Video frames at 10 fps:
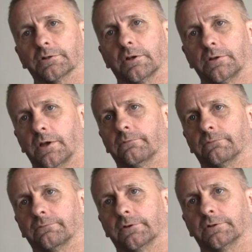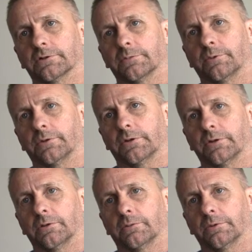So, yeah, very disappointed
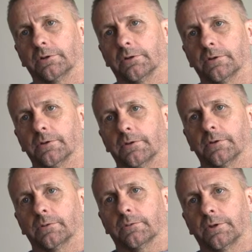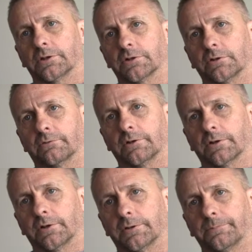that we actually got
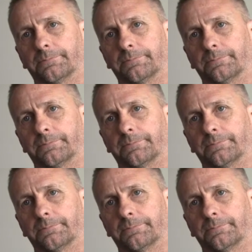relegated.